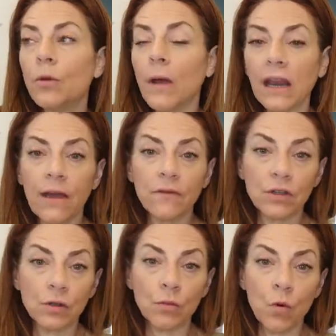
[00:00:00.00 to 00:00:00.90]
You might have to
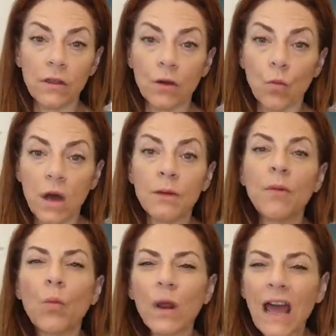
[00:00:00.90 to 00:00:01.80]
do more than one,
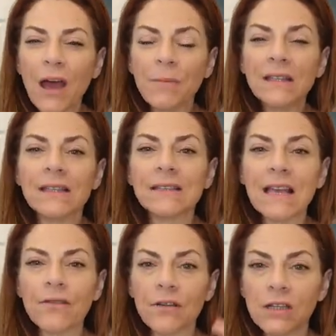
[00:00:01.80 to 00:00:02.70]
but what happens is
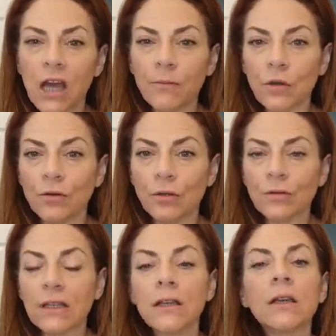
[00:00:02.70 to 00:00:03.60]
every time you
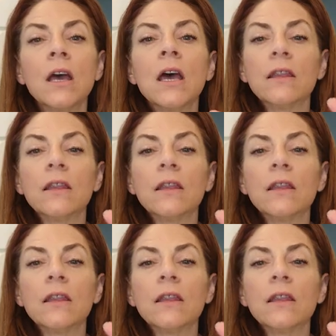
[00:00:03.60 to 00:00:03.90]
use it,